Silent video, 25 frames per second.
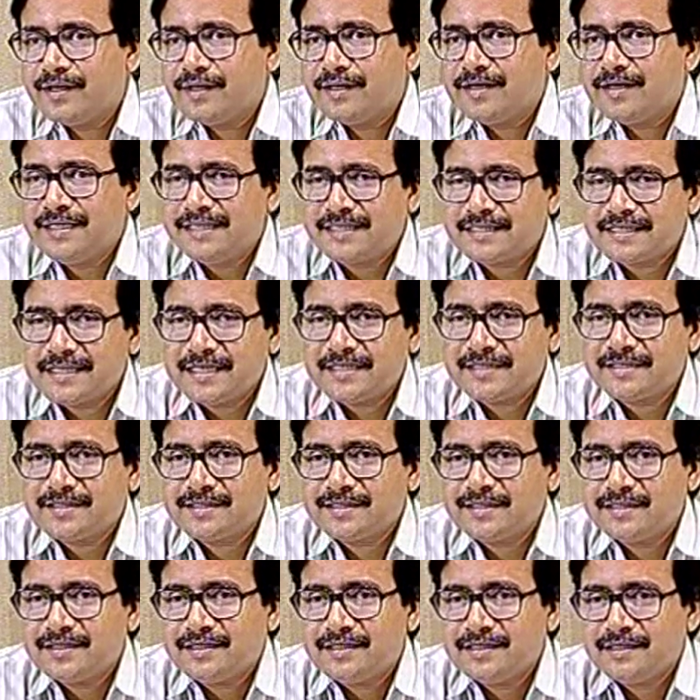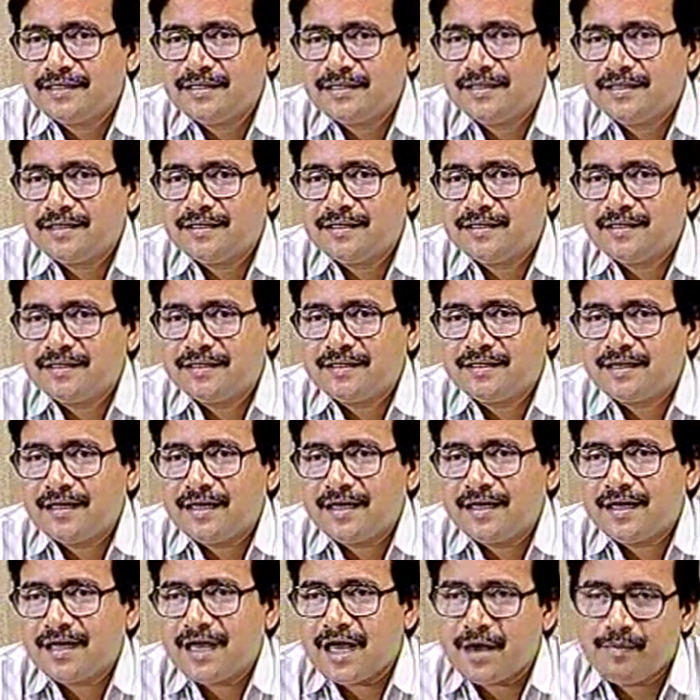discuss
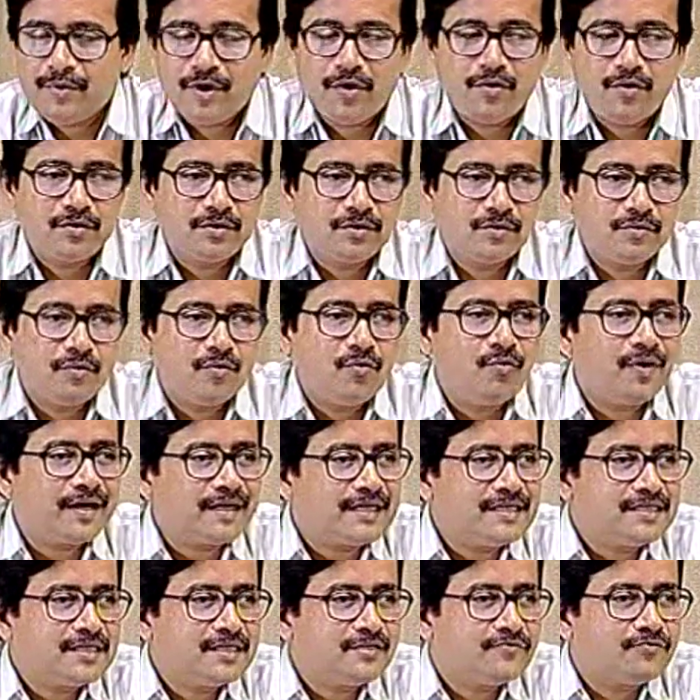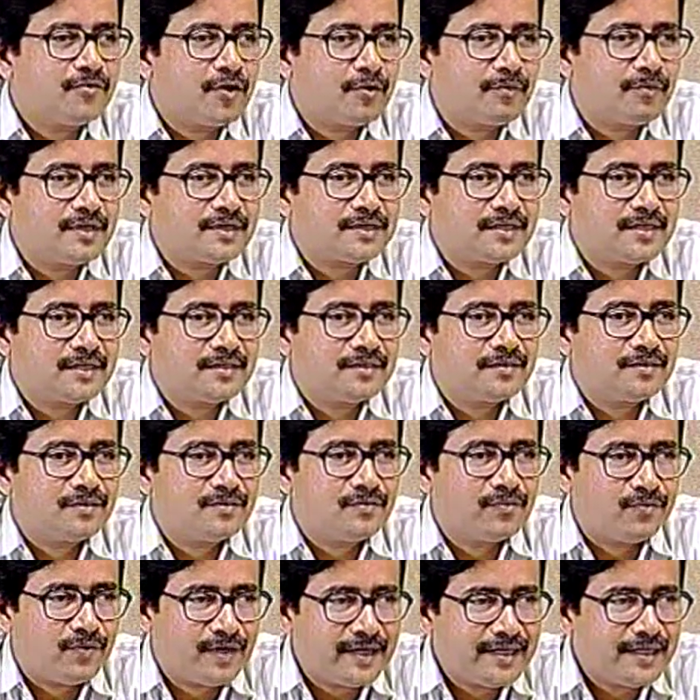about what is information,
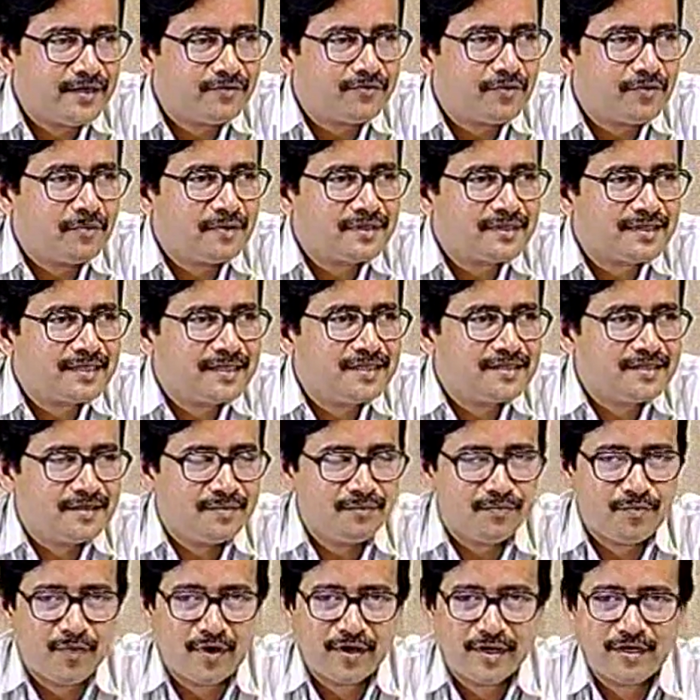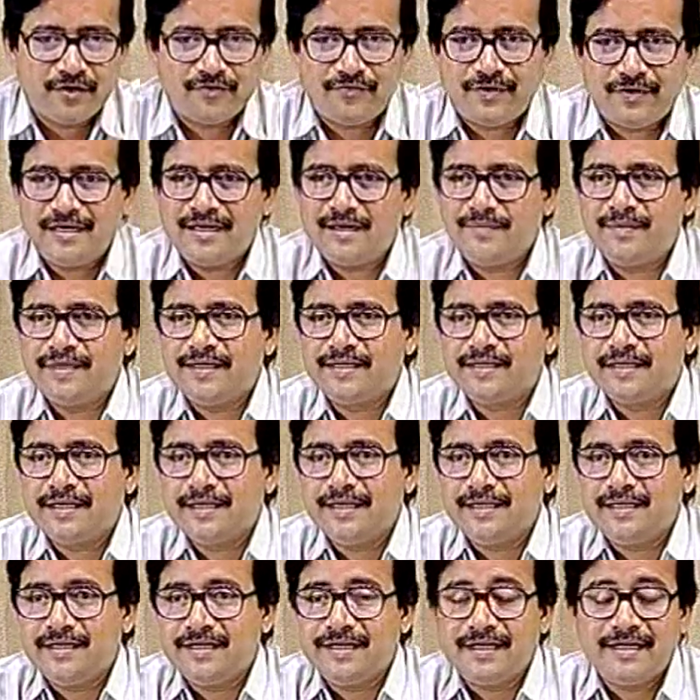why information is important
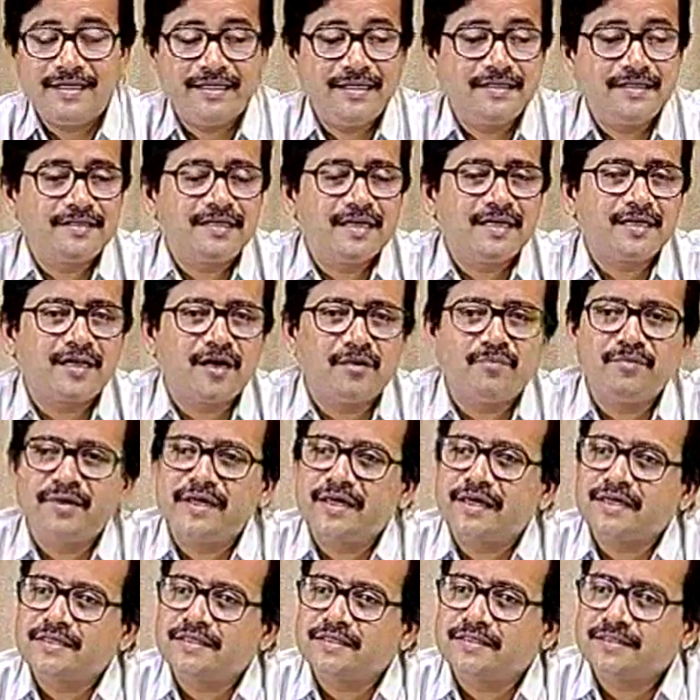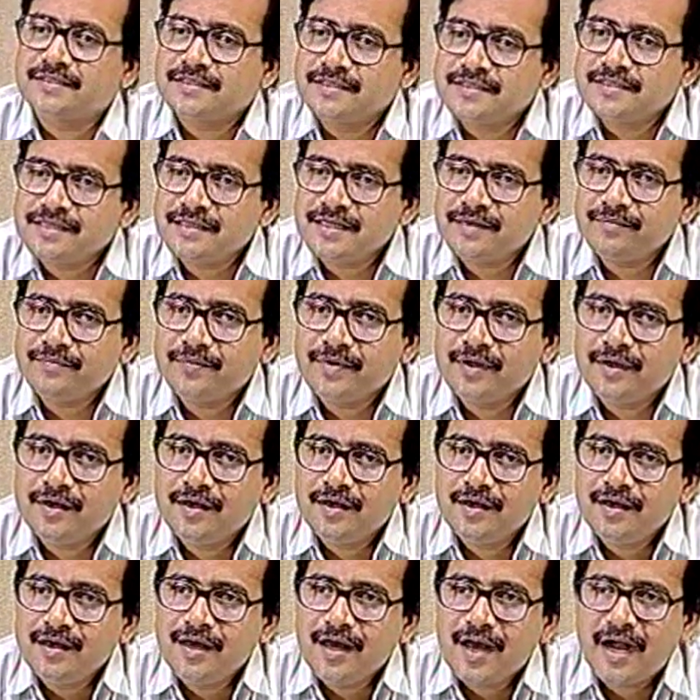fundamentally in a digital communication system,
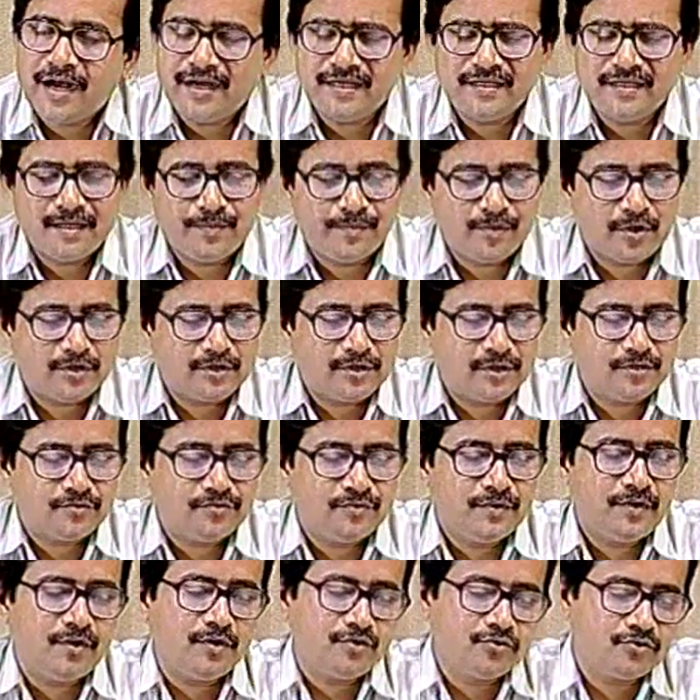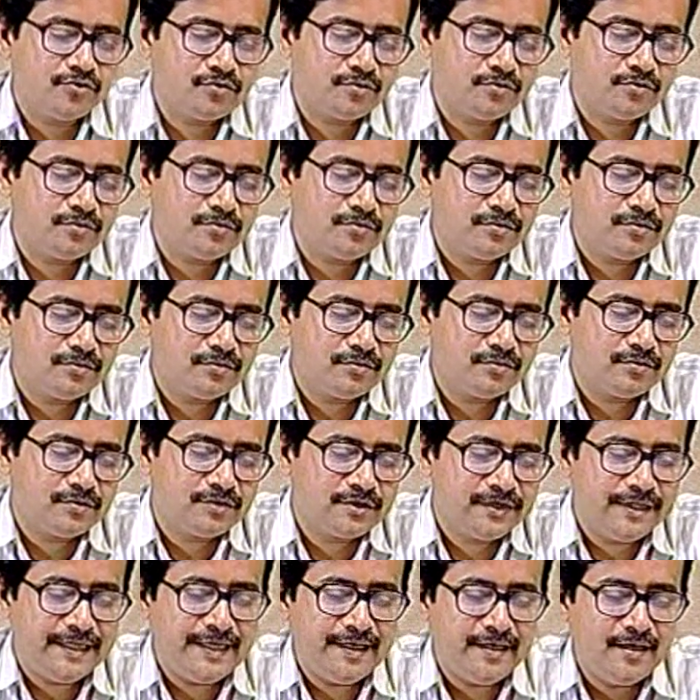and in the process we will also
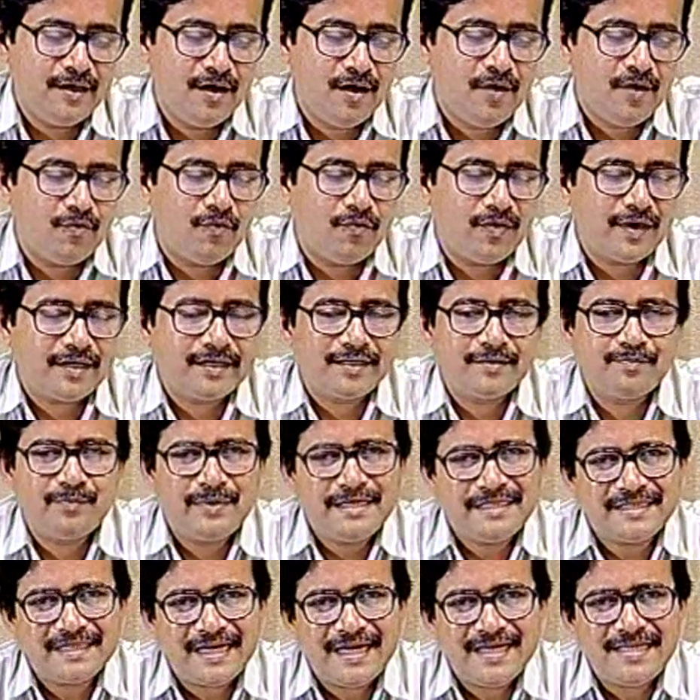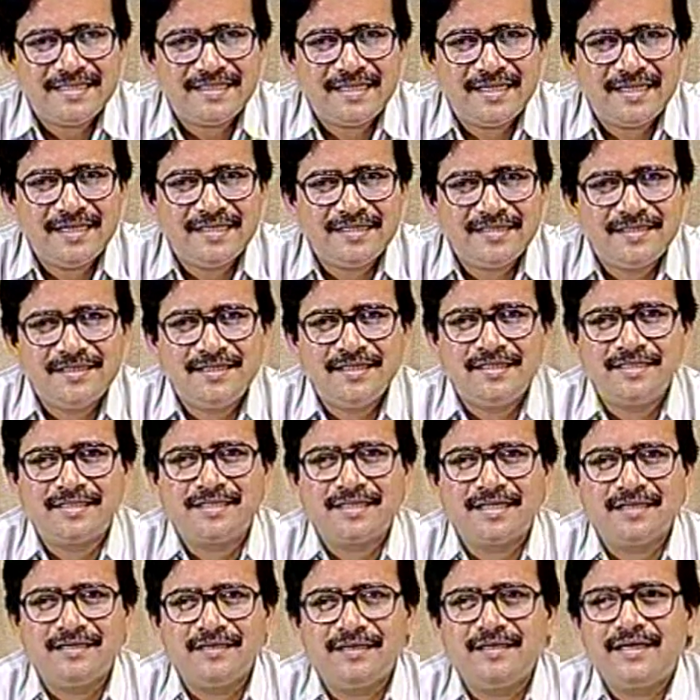see what precisely is
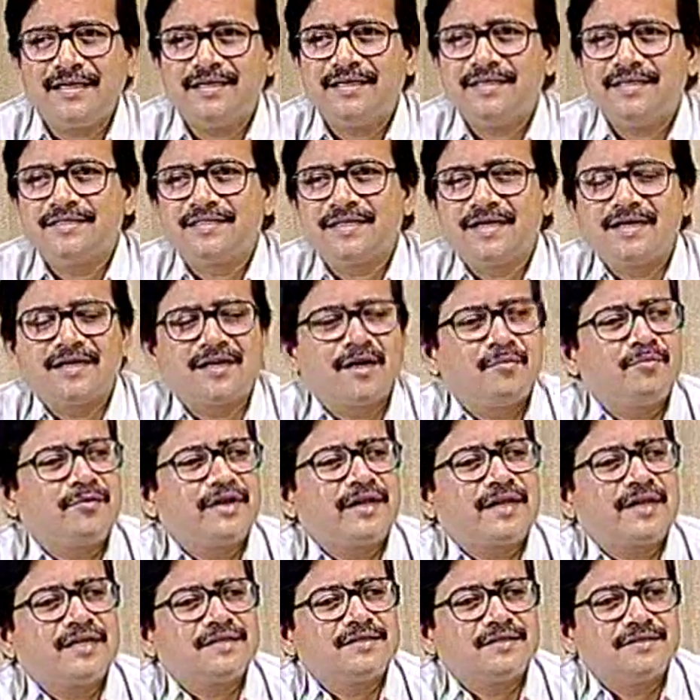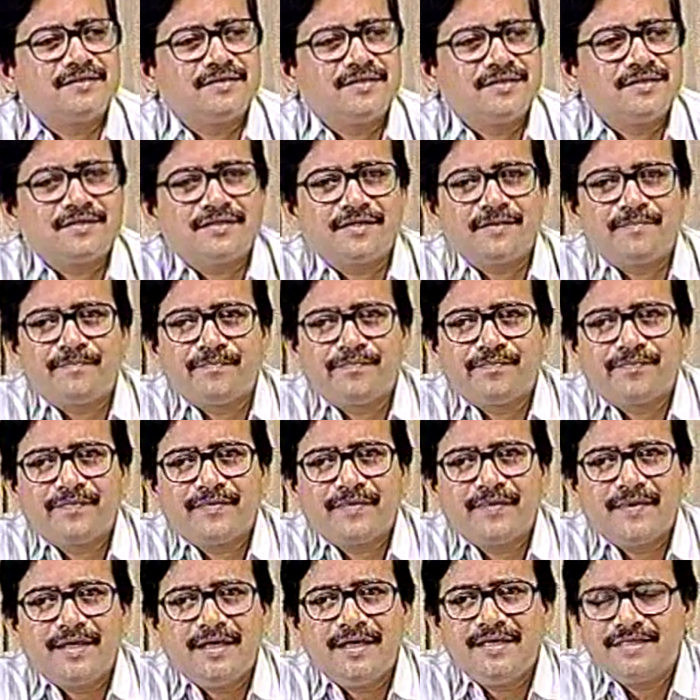digital in a digital communication system.
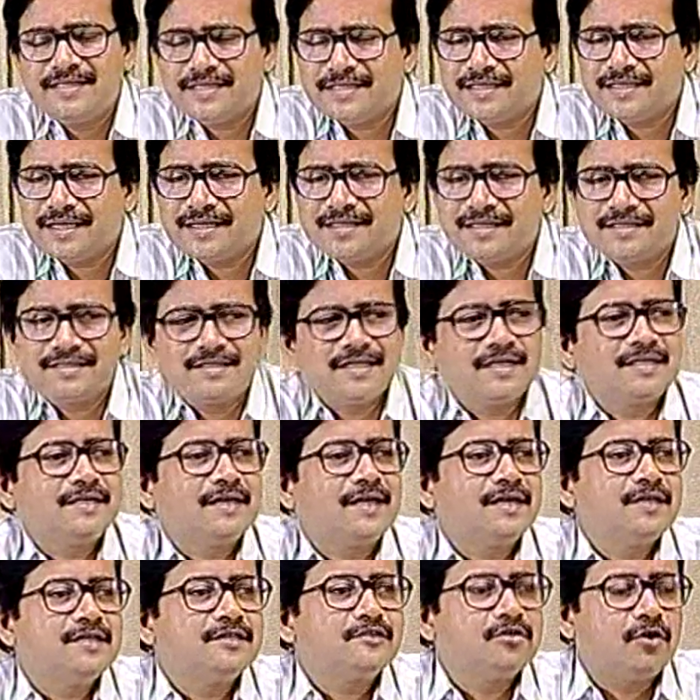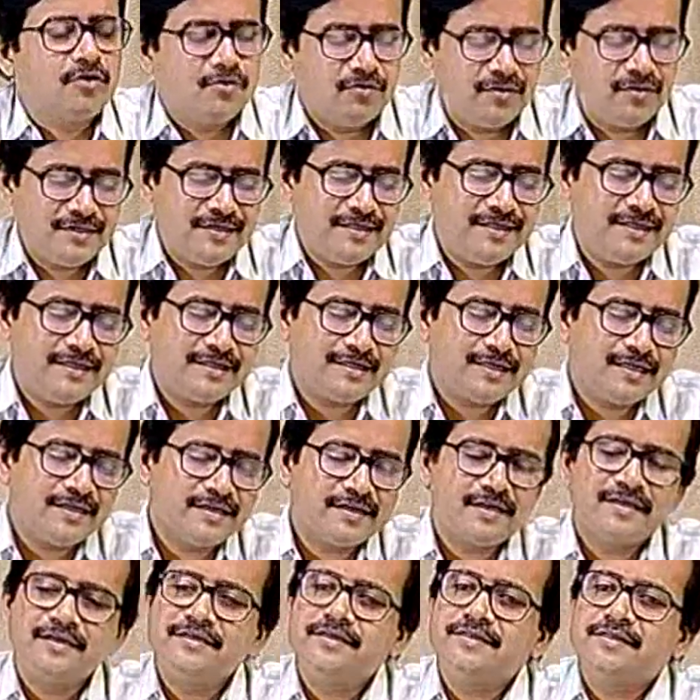Is it that the signal is always digital in
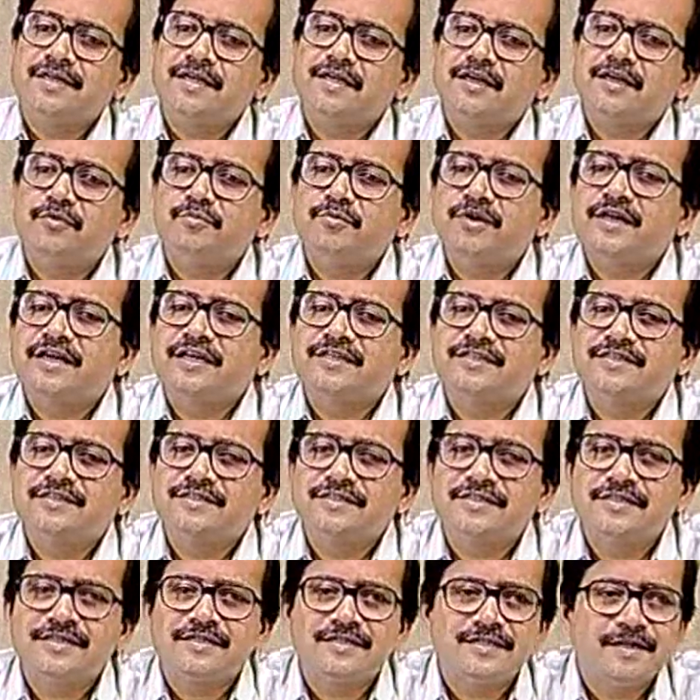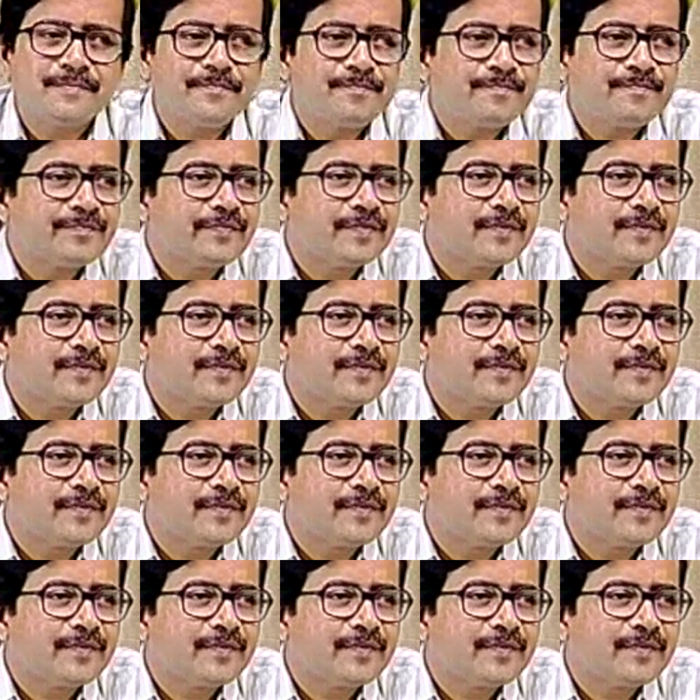a digital communication system?